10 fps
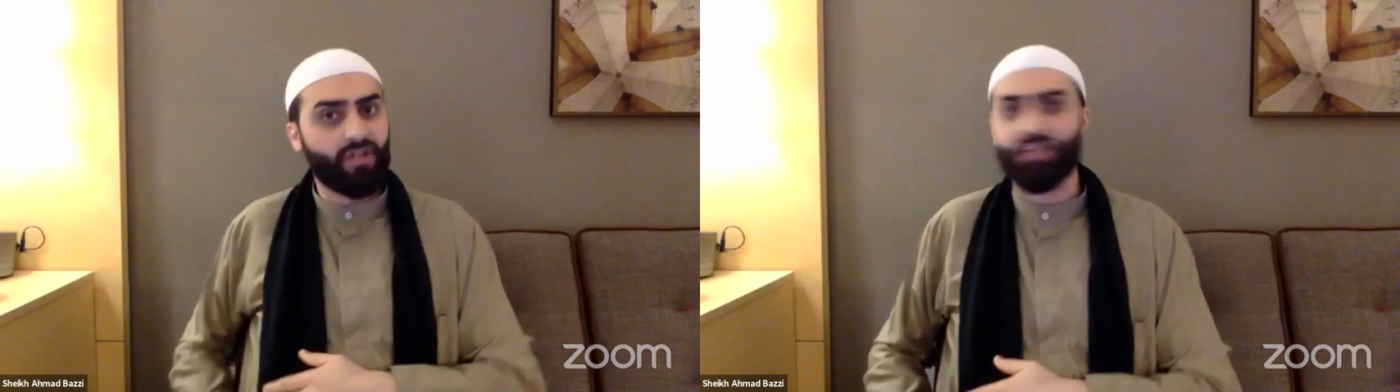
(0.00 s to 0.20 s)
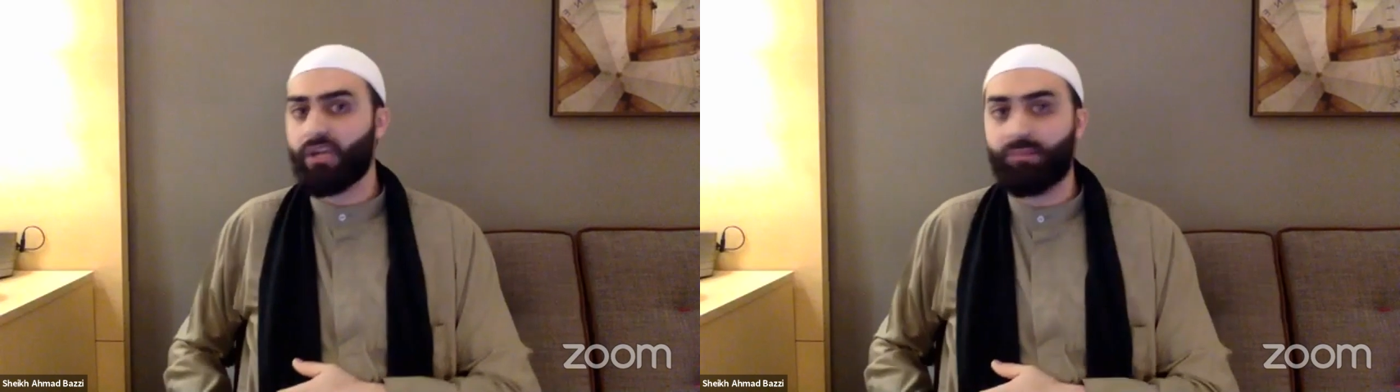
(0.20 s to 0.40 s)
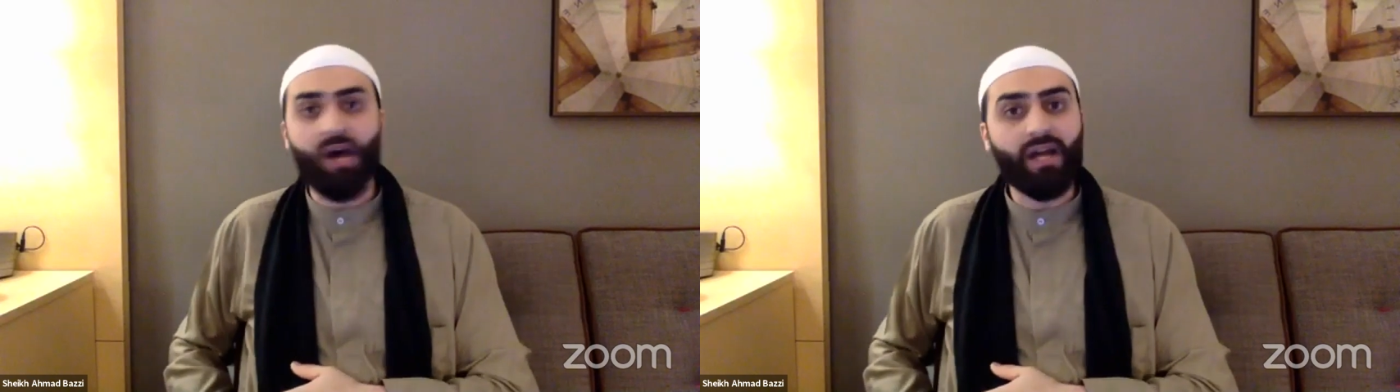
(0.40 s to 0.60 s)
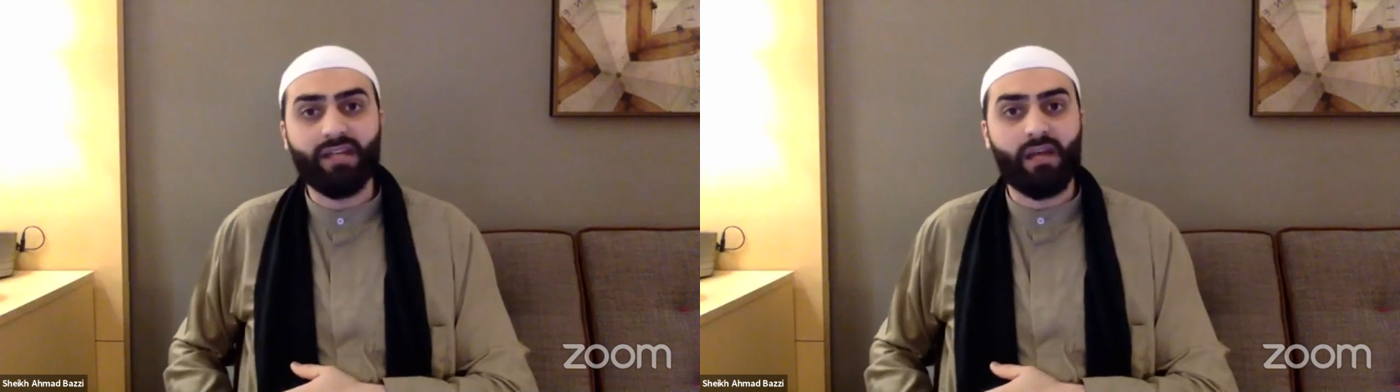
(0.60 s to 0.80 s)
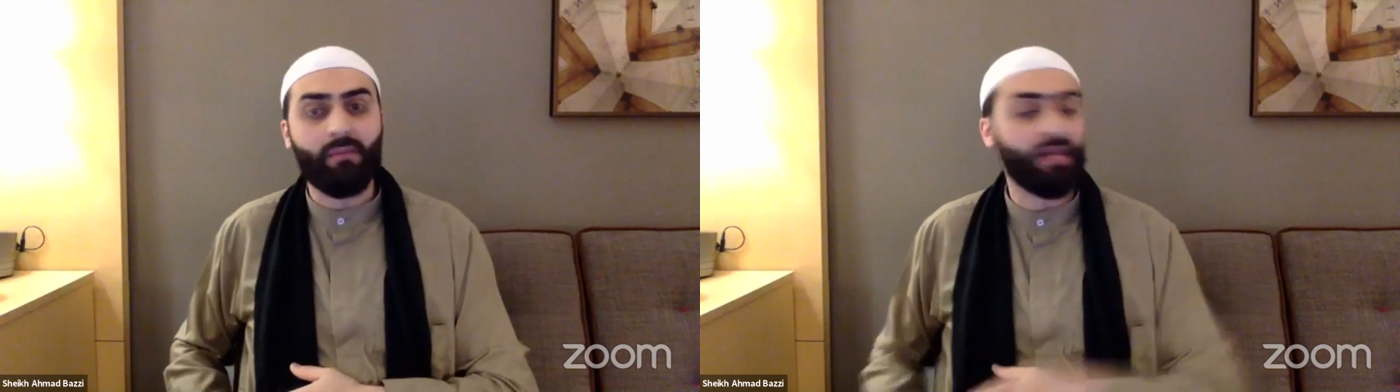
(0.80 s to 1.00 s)
She's going to pocket
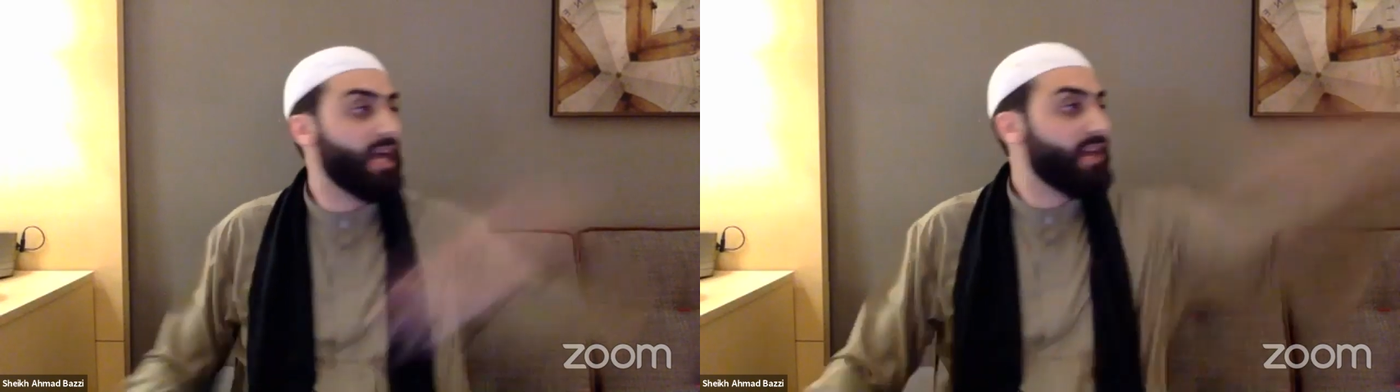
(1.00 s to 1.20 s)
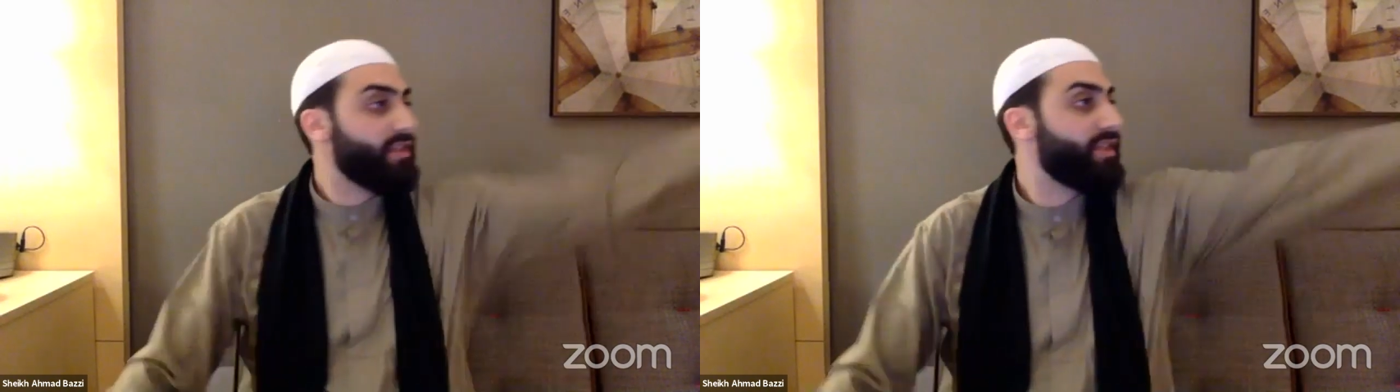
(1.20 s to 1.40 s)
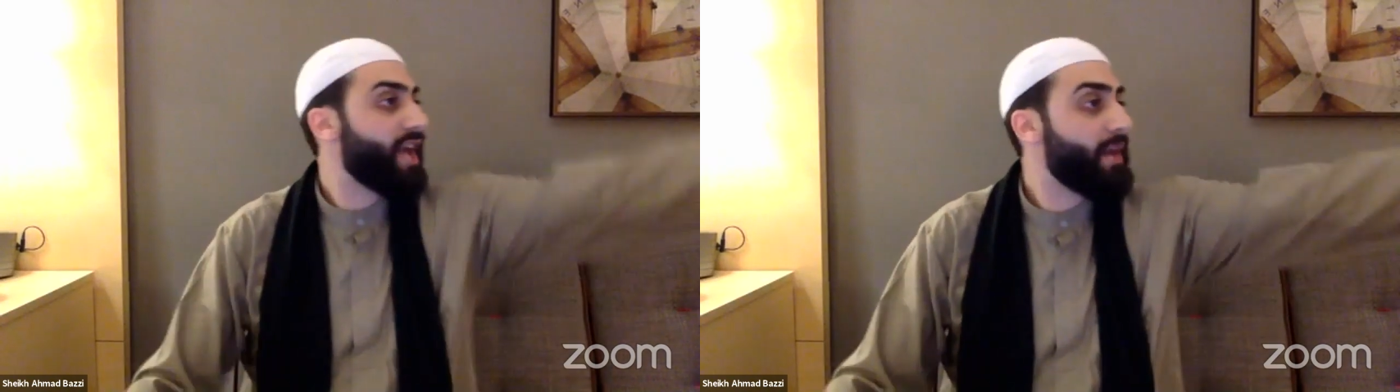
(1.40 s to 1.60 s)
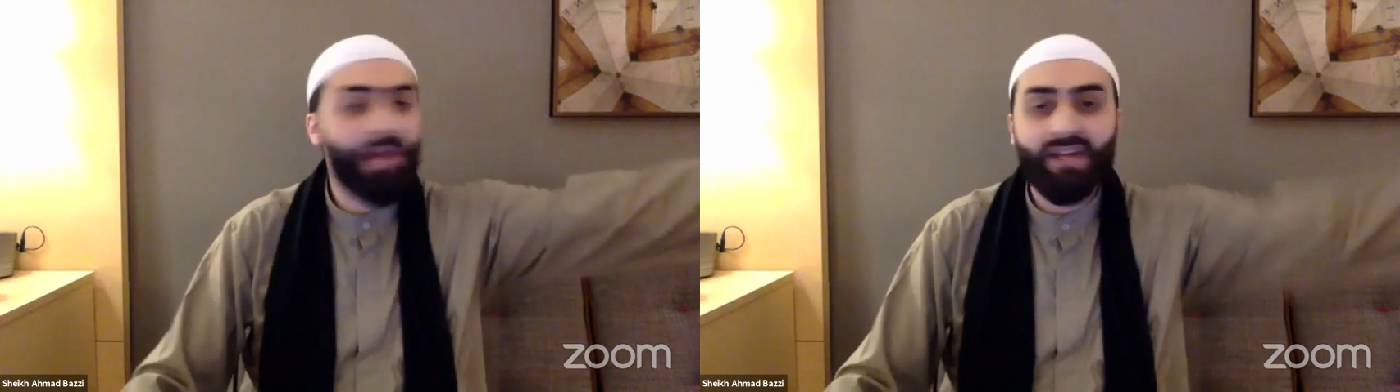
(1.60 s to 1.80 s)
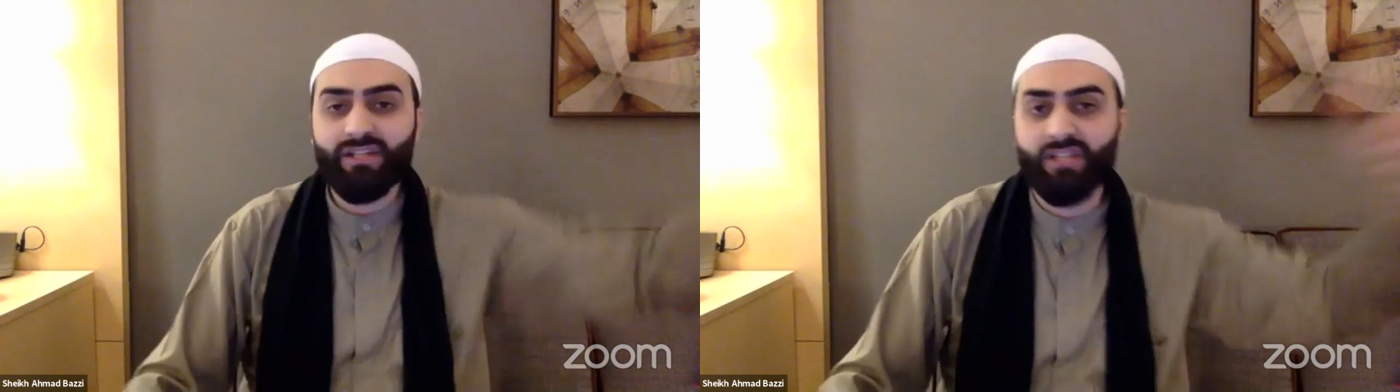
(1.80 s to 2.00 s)
that money. That
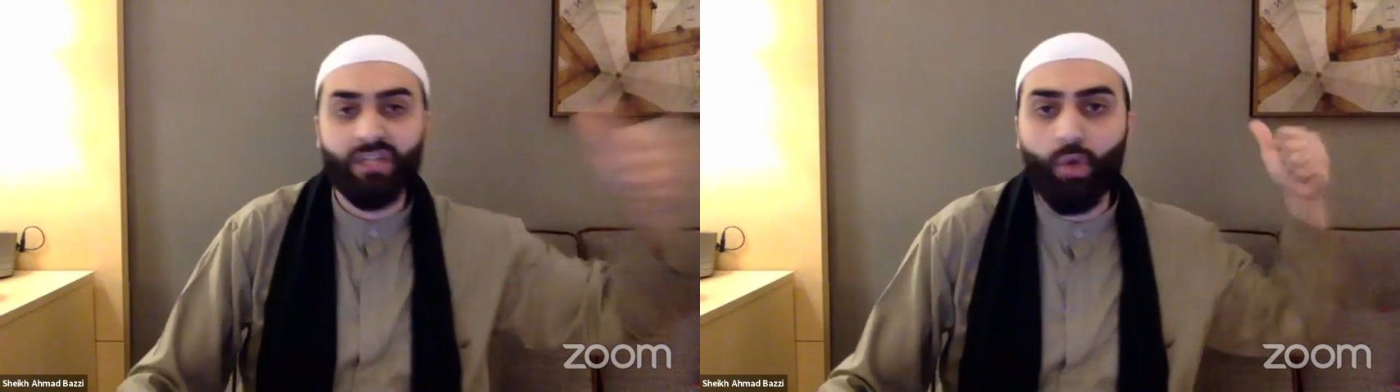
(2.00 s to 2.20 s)
man is going to